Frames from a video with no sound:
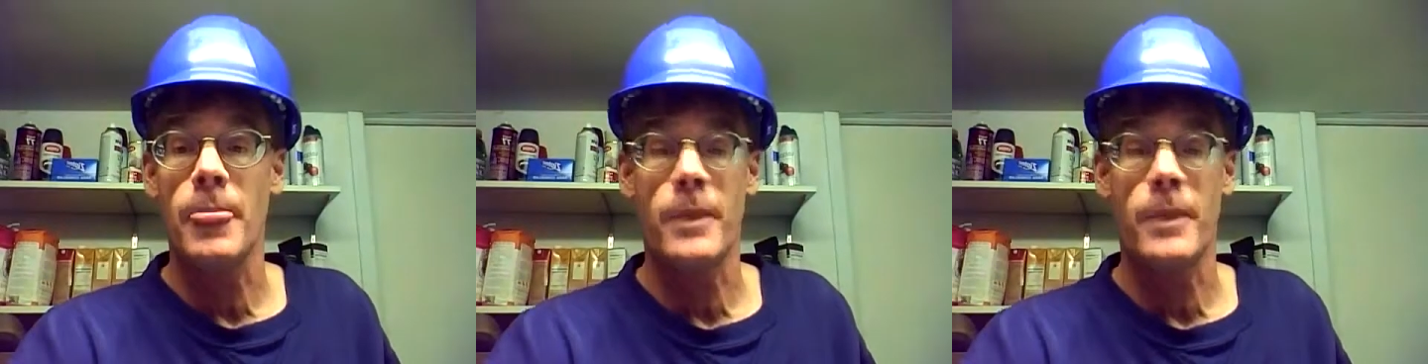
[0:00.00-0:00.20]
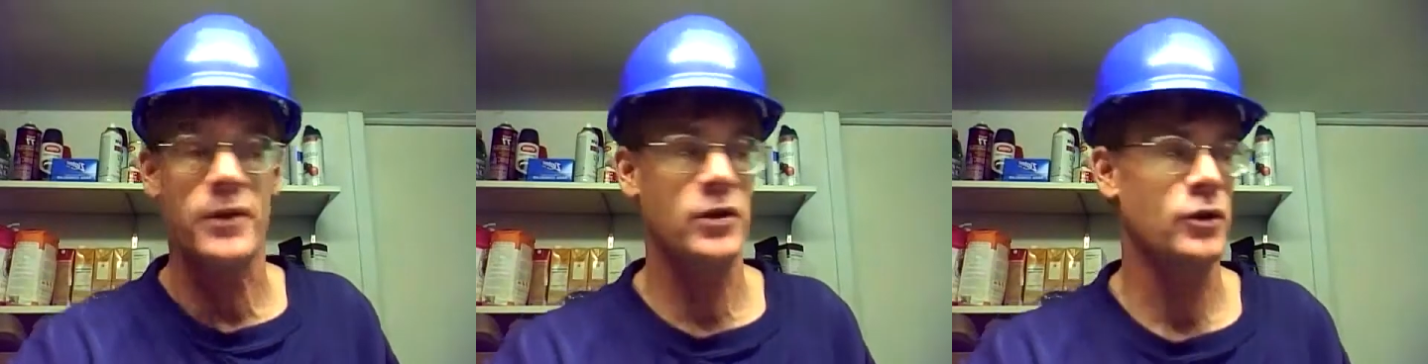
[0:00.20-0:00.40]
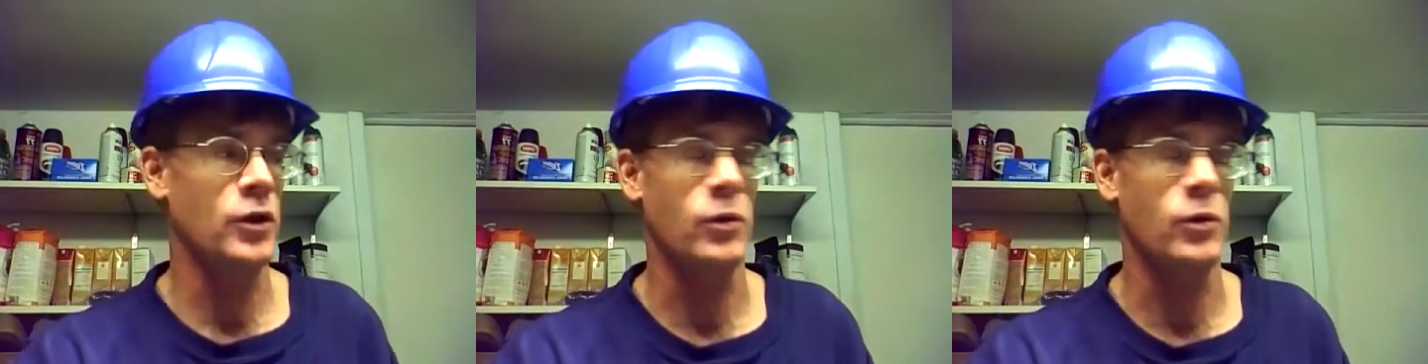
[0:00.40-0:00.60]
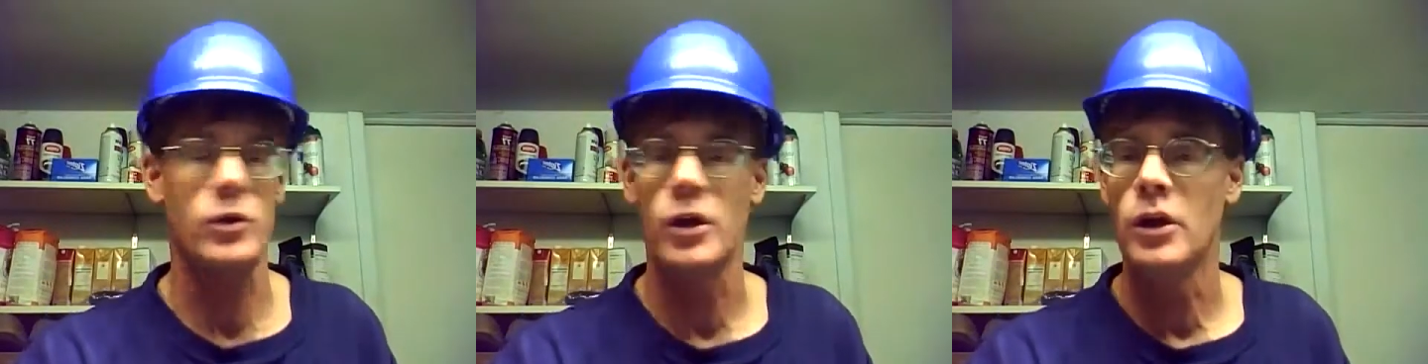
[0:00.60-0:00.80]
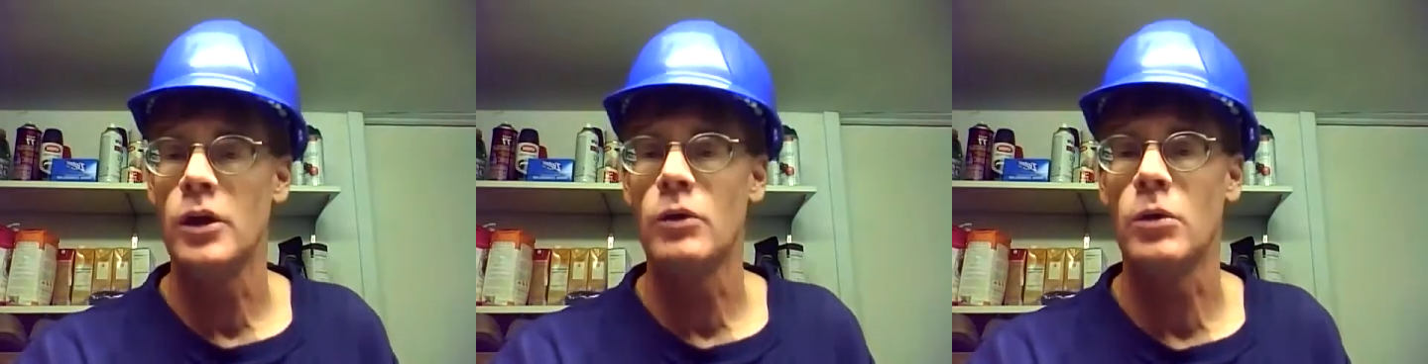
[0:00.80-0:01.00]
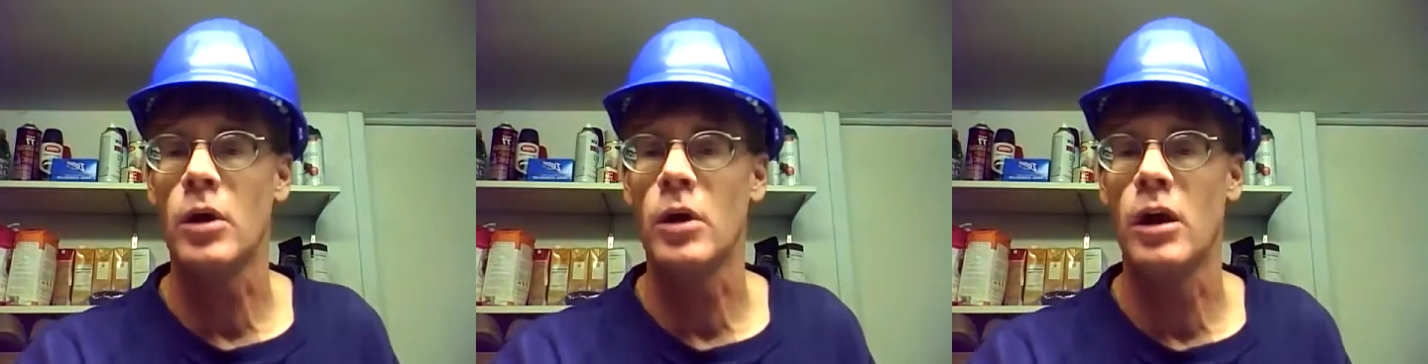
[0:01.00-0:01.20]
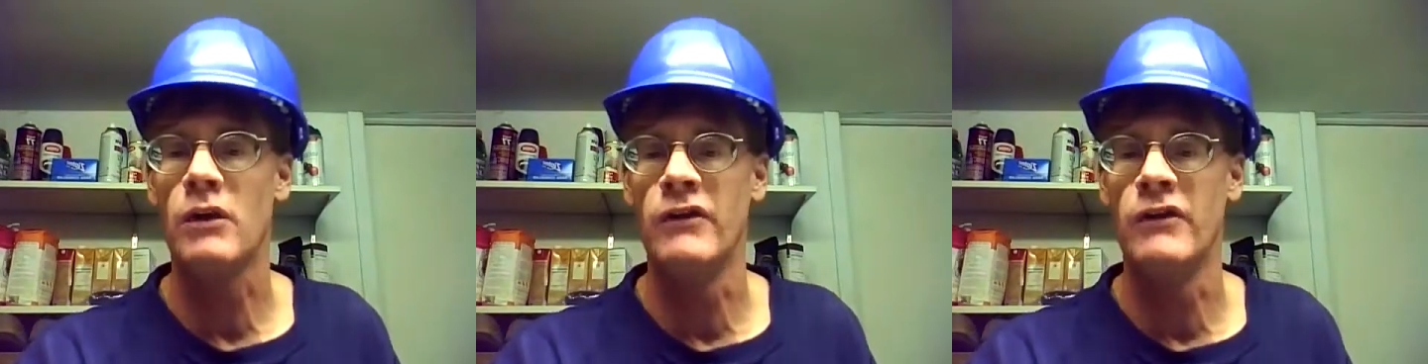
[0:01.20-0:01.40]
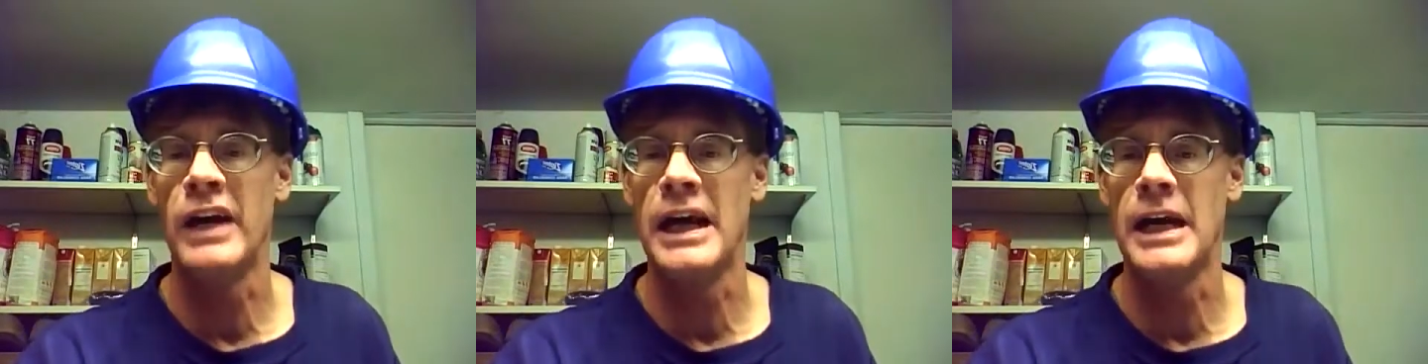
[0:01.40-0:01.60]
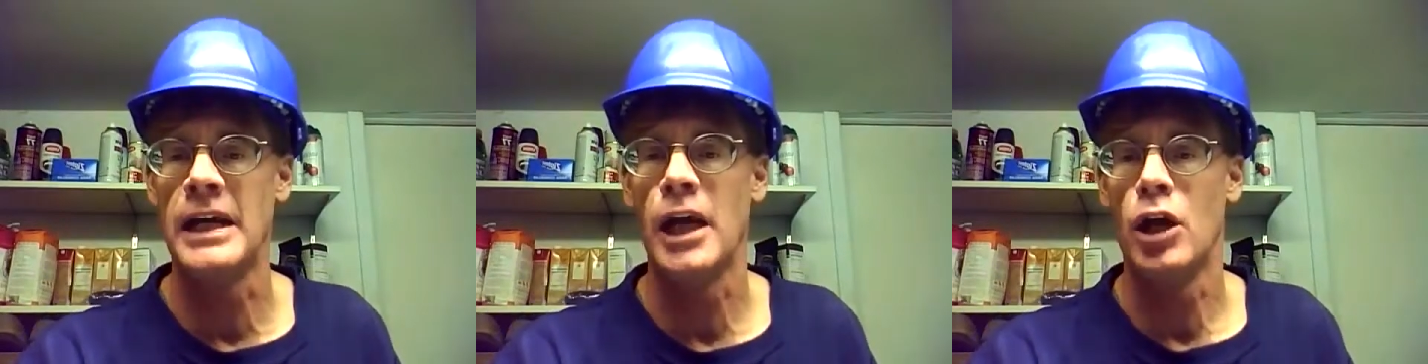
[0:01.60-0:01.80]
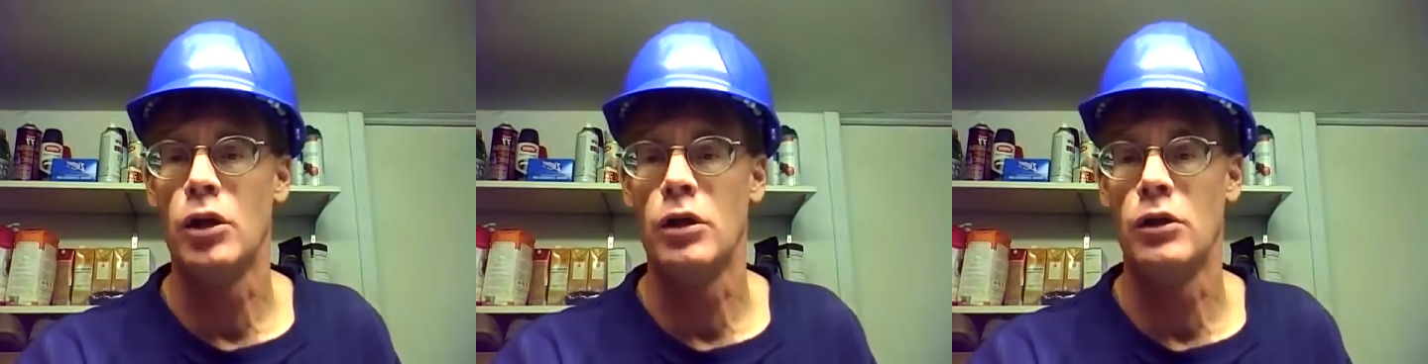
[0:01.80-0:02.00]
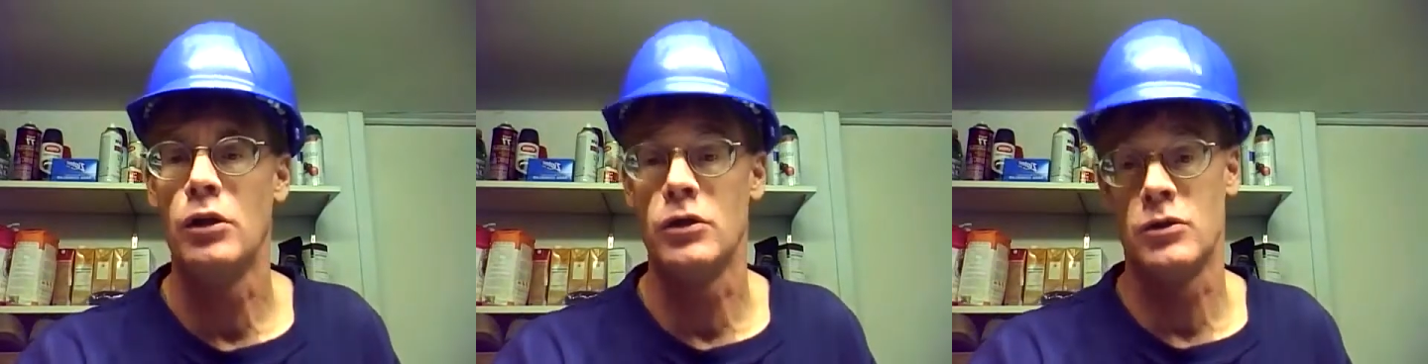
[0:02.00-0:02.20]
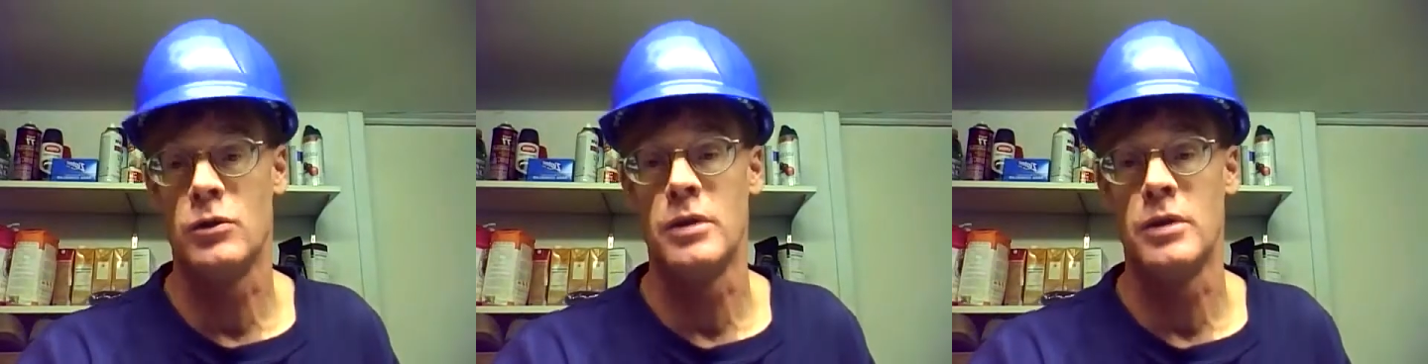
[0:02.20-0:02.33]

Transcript: Shoot. We're all vain. Who doesn't